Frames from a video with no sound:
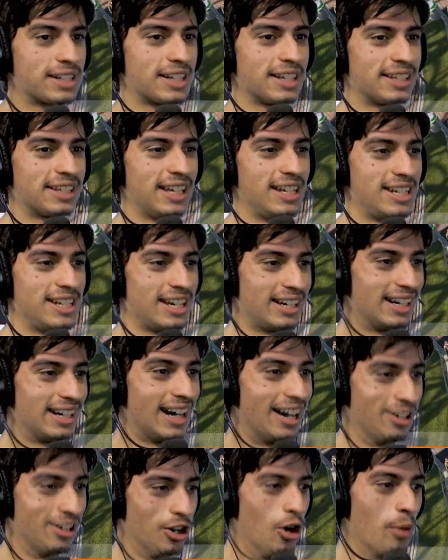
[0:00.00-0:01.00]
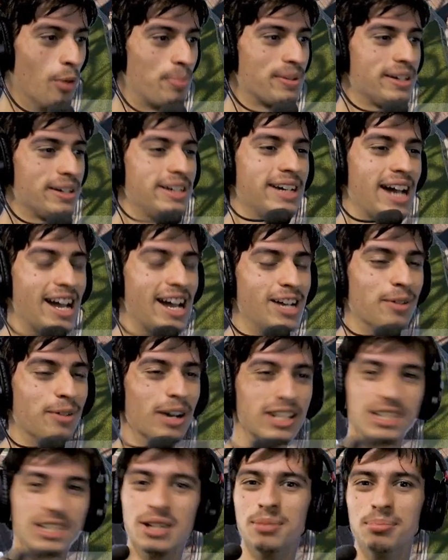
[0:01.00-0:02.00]
get the idea, I hope.
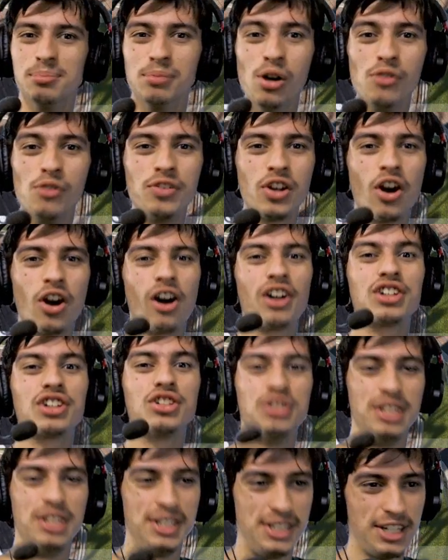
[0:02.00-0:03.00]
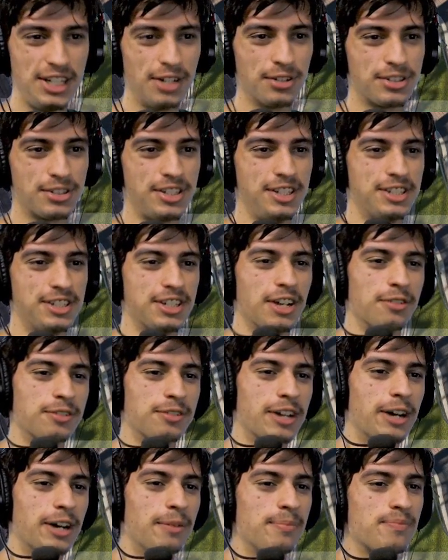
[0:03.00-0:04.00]
Anyways, moving on to the DLC stuff
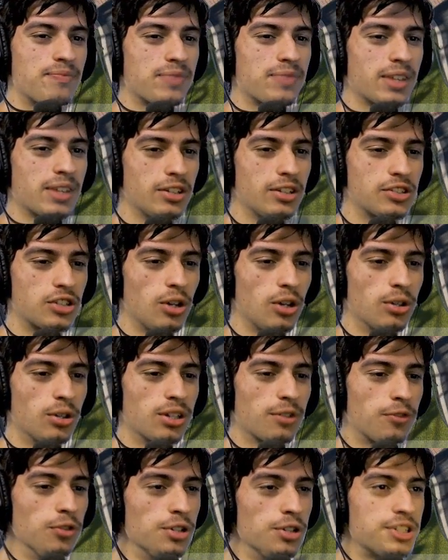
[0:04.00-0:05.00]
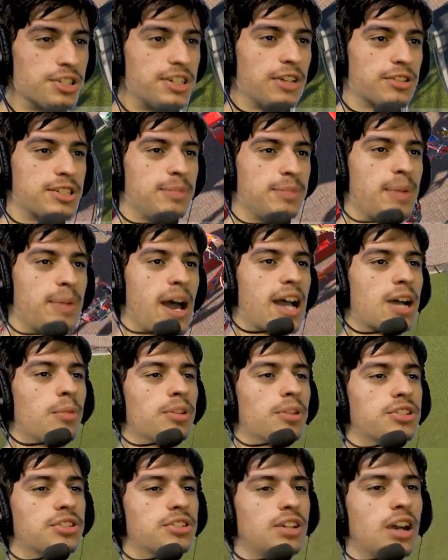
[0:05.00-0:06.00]
now. So the first DLC pack I
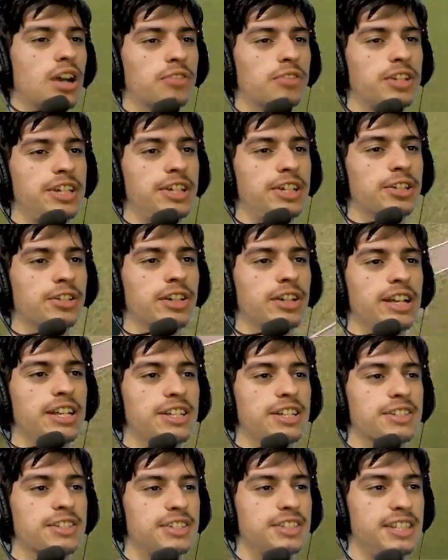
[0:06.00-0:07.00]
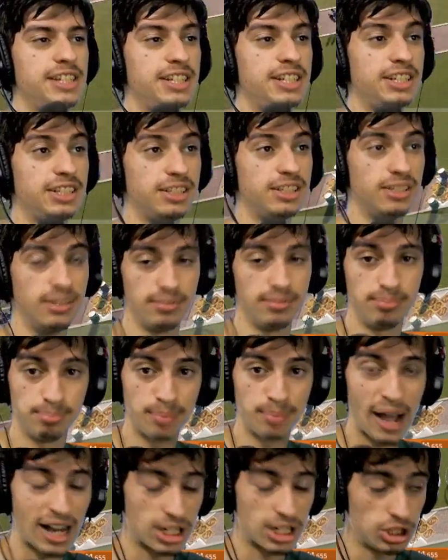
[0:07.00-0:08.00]
want to cover here is the
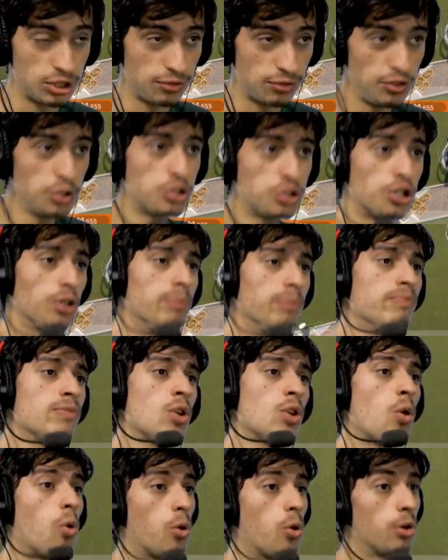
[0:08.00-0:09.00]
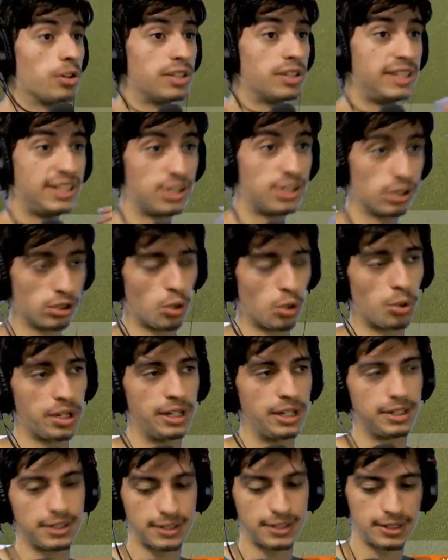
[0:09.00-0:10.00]
Back to the Future, or the
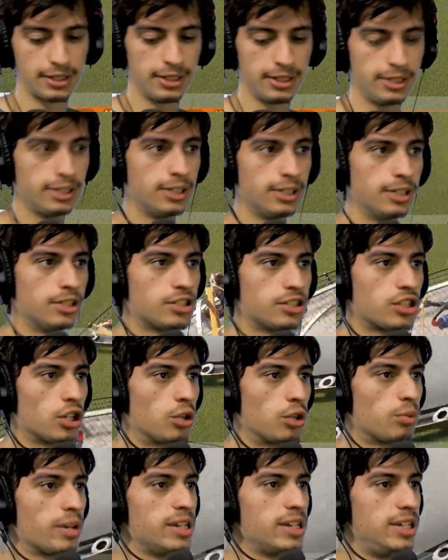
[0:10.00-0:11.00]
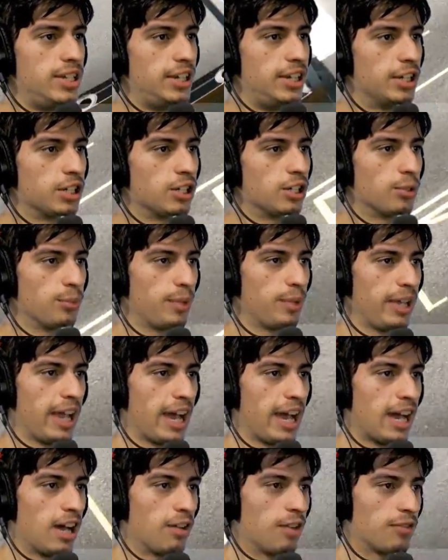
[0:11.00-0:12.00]
DeLoreans. So right here we
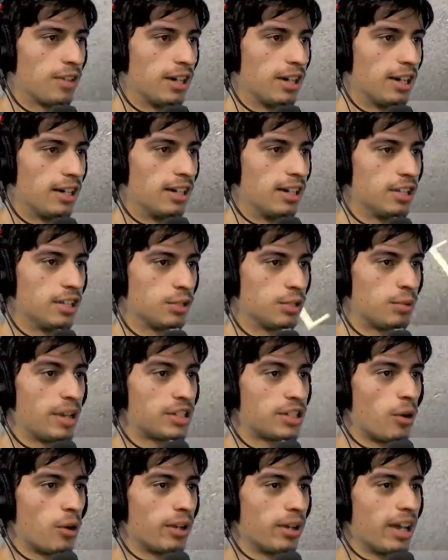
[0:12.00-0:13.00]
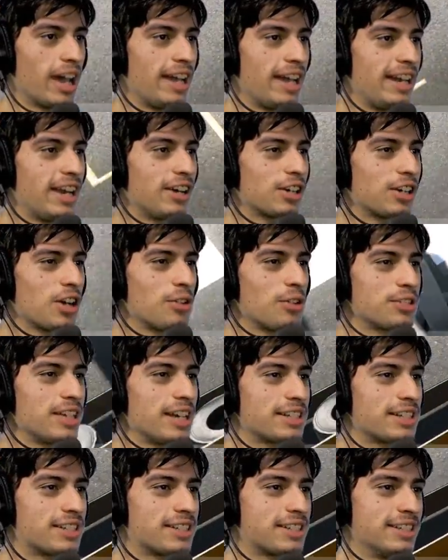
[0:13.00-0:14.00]
have the race going, and there it goes.
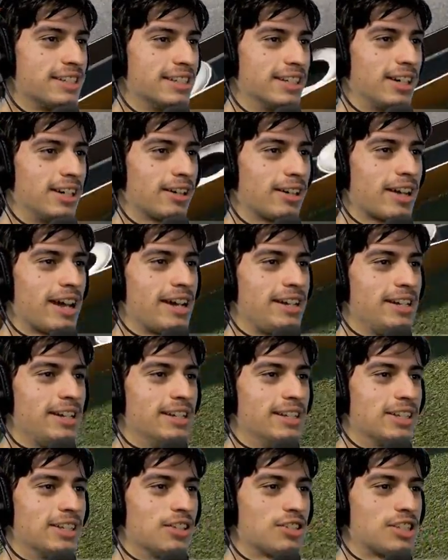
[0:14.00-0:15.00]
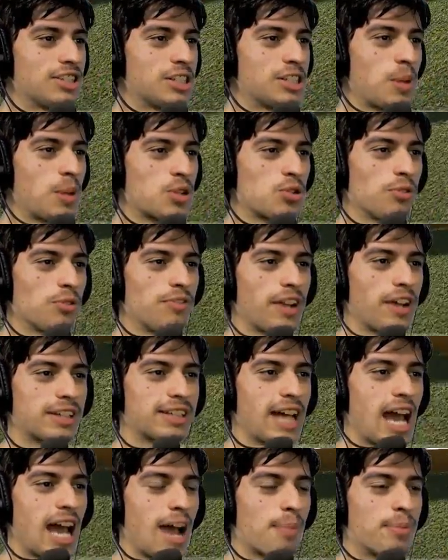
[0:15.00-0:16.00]
Yes, okay, there's the special effect
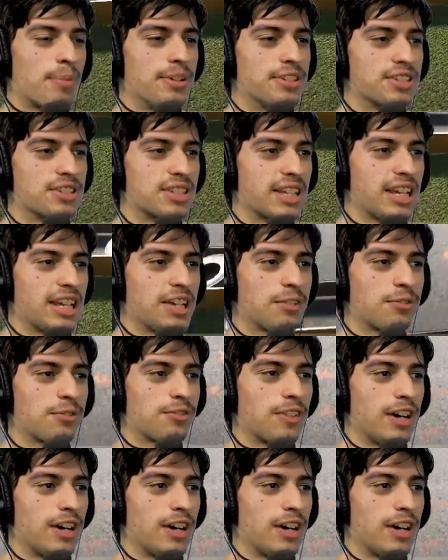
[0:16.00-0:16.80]
that happens if